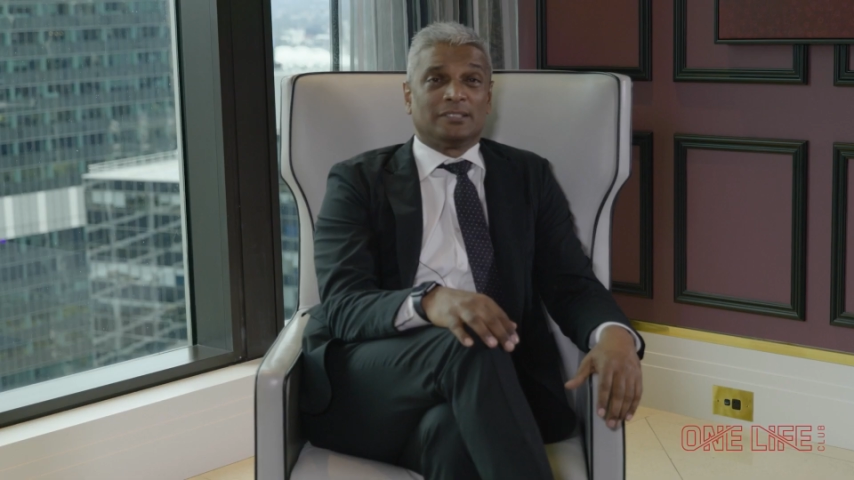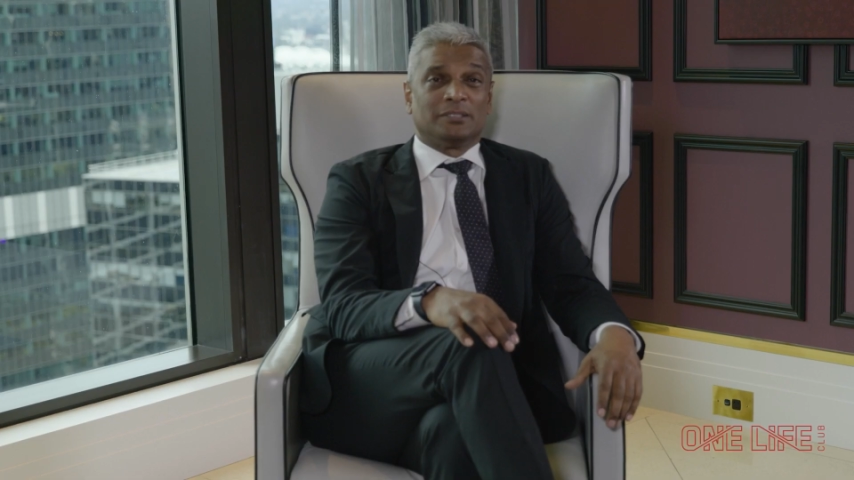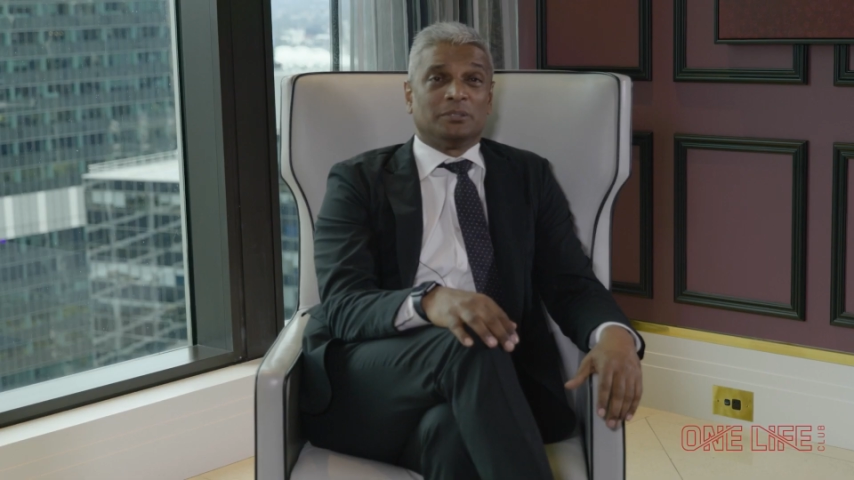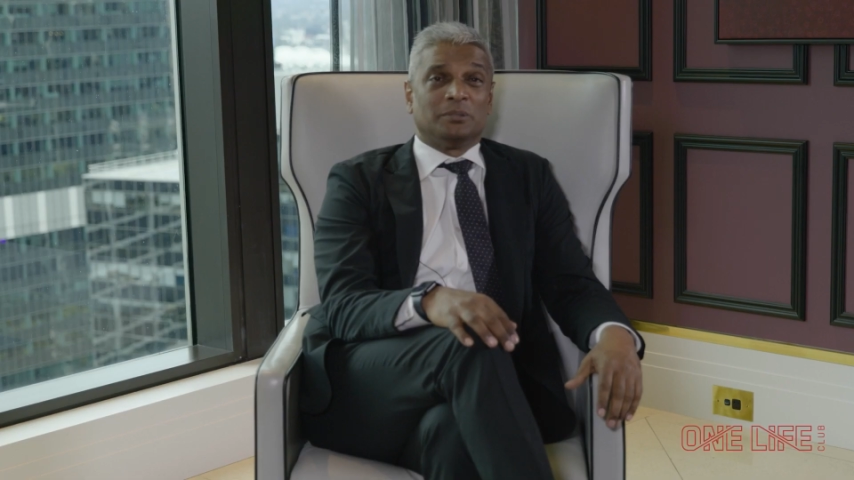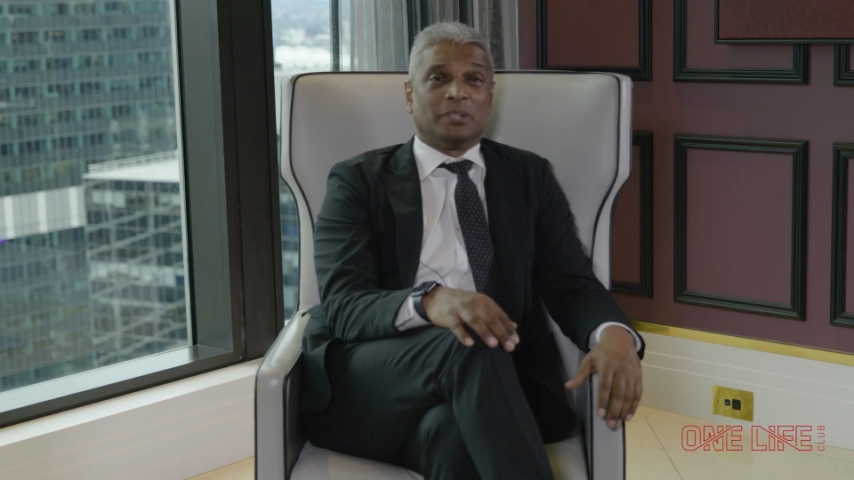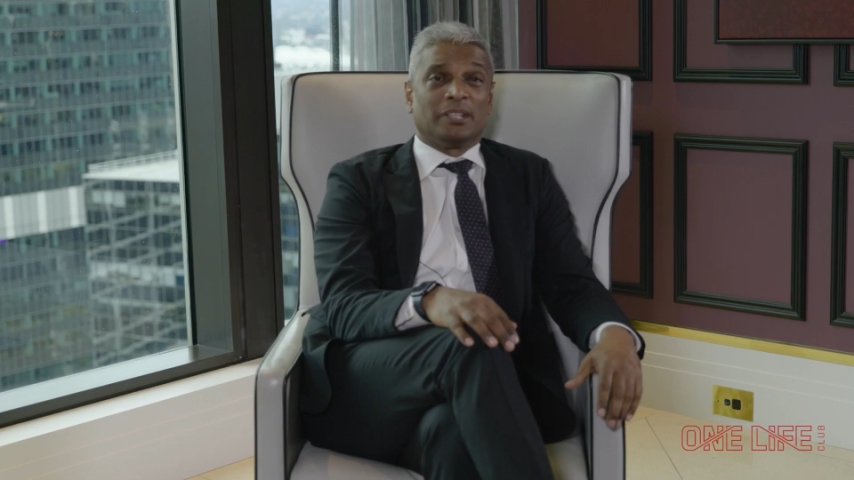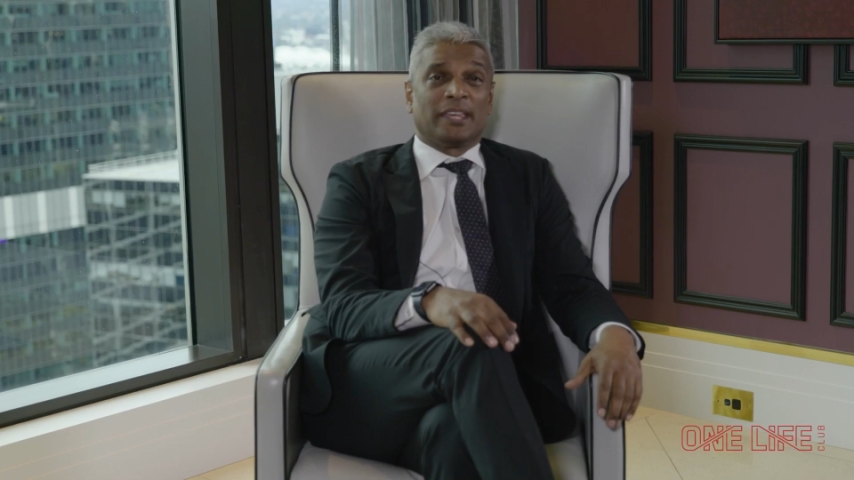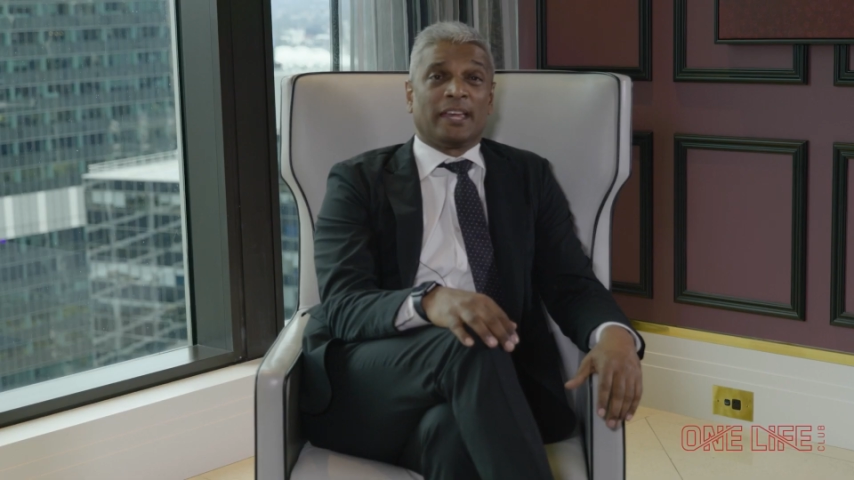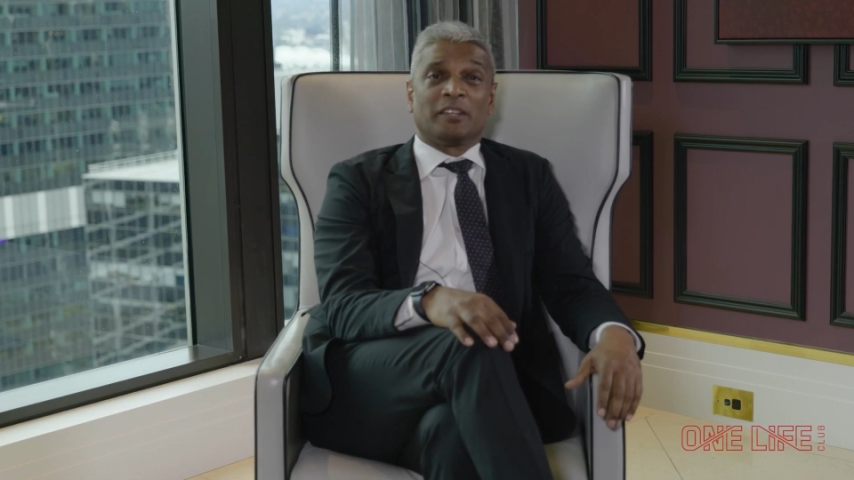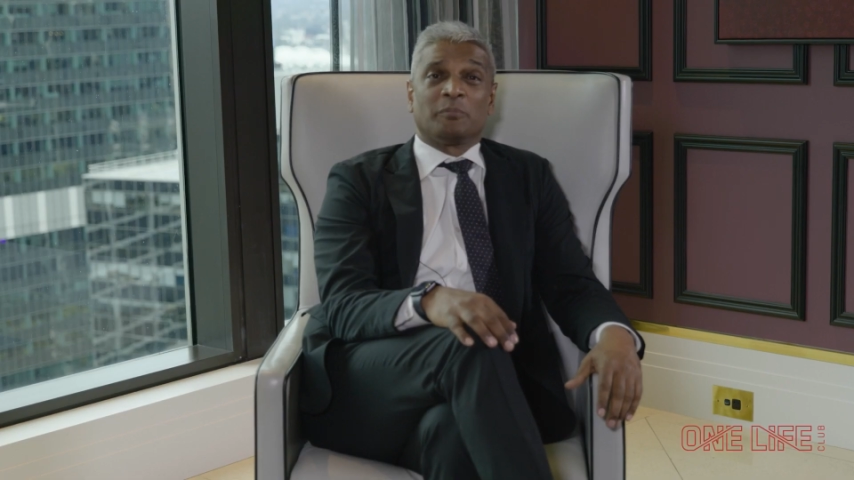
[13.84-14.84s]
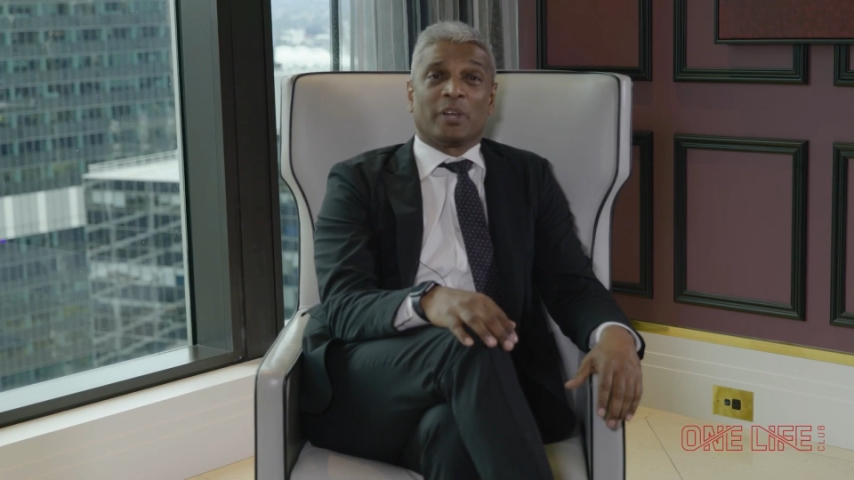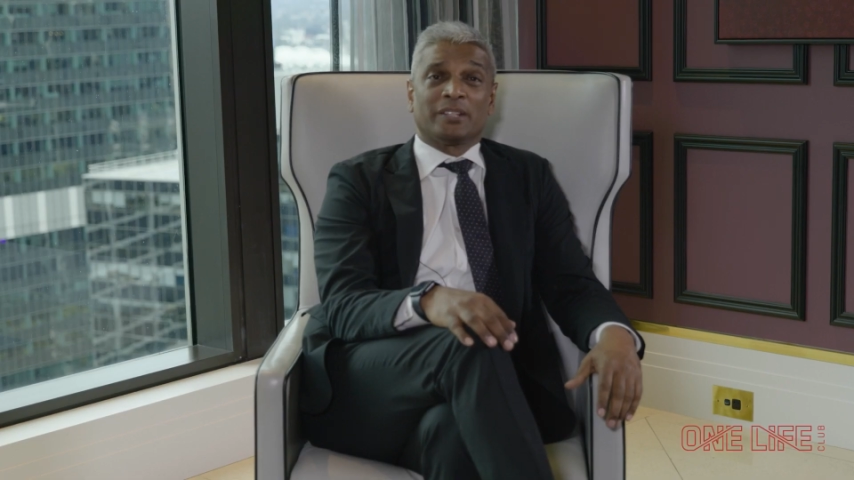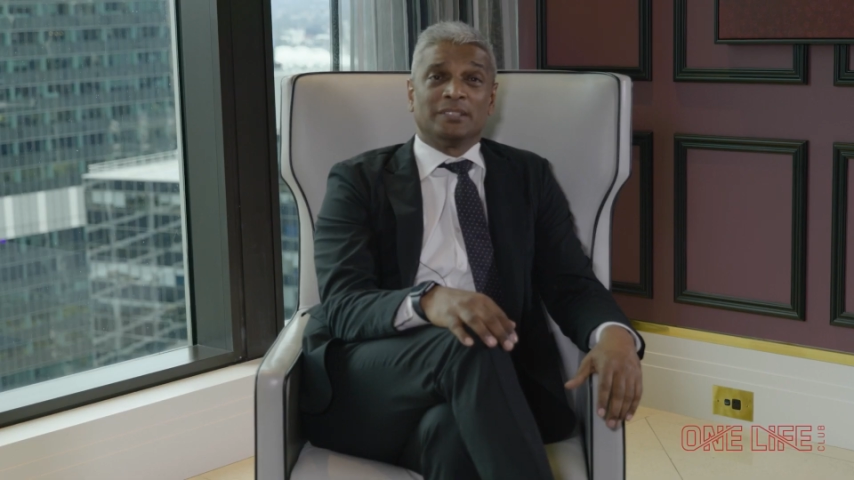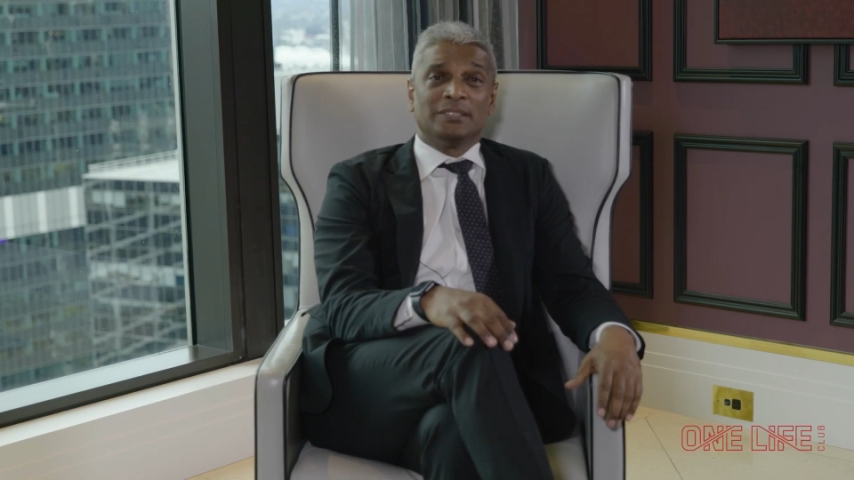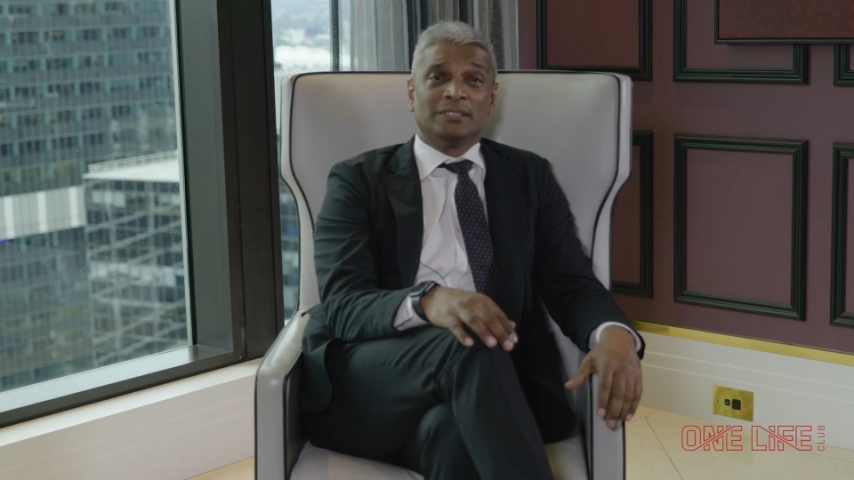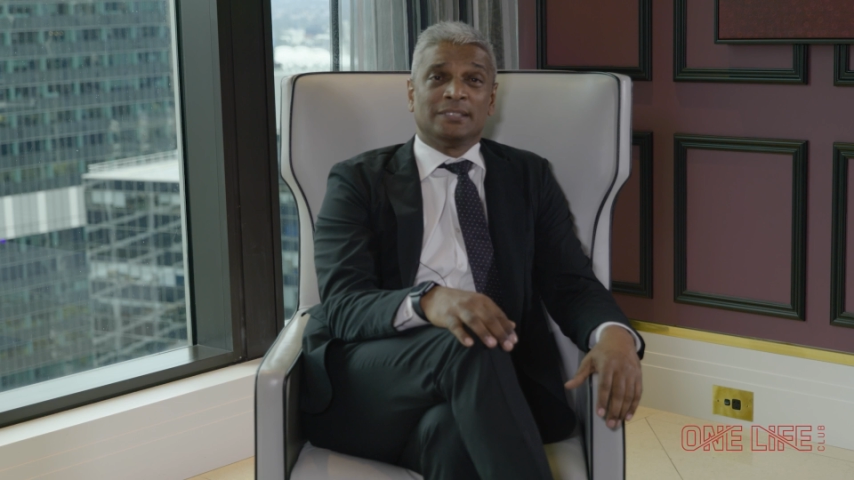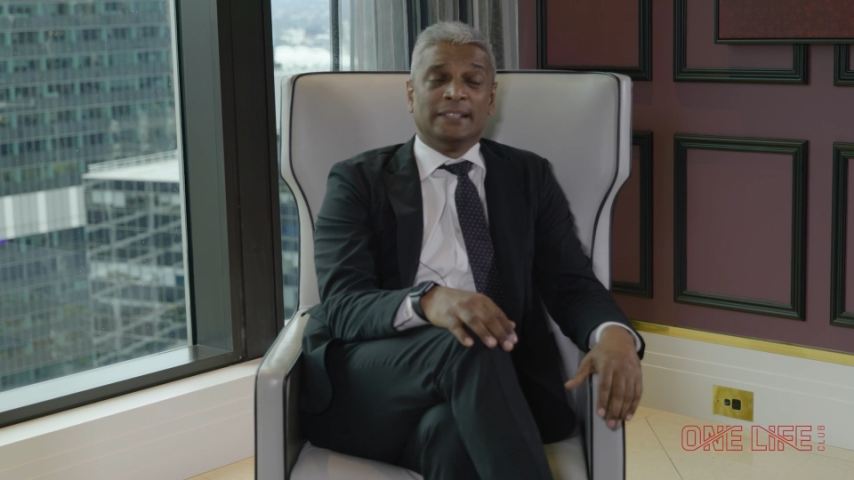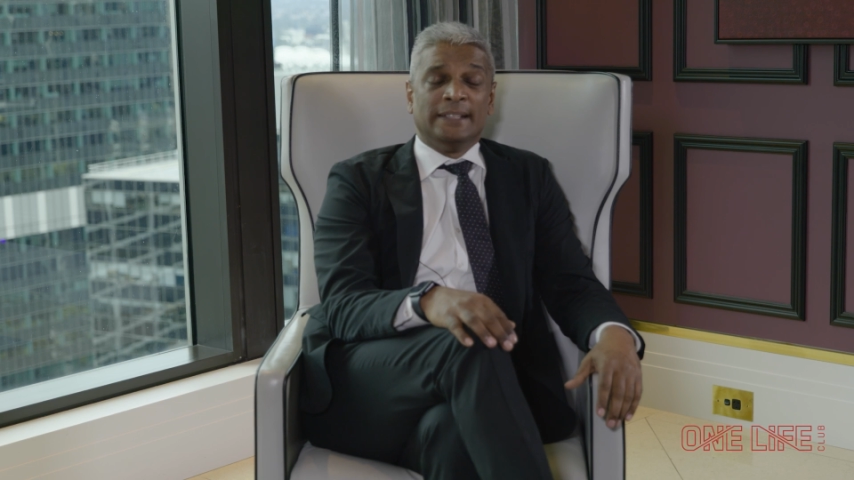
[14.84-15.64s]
to an accounting practice.